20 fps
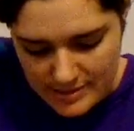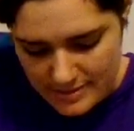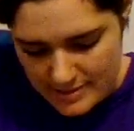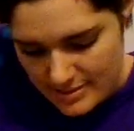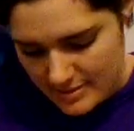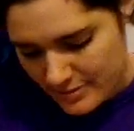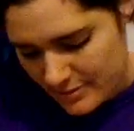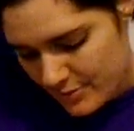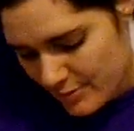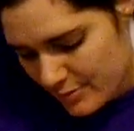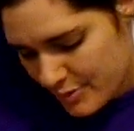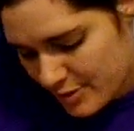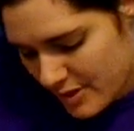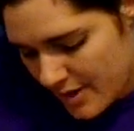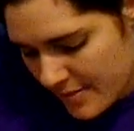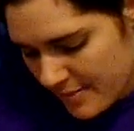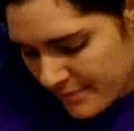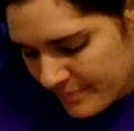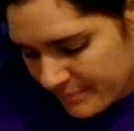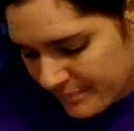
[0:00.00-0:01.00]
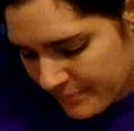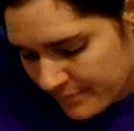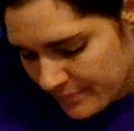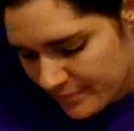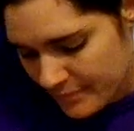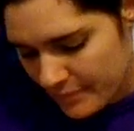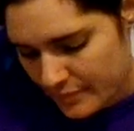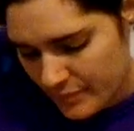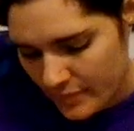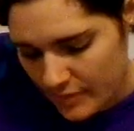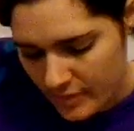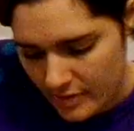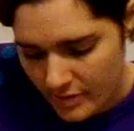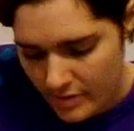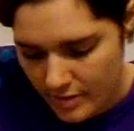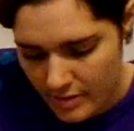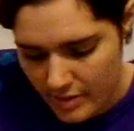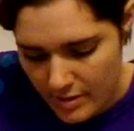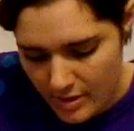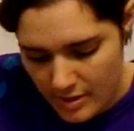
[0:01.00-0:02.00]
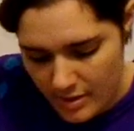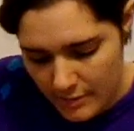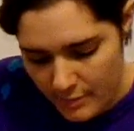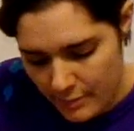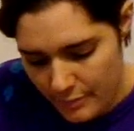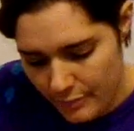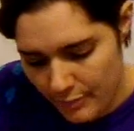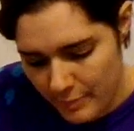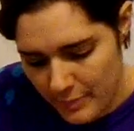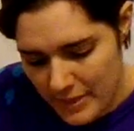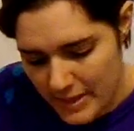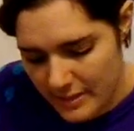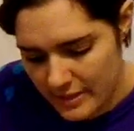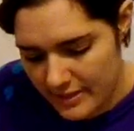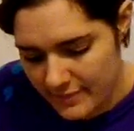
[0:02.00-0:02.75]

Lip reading: solution. But for me,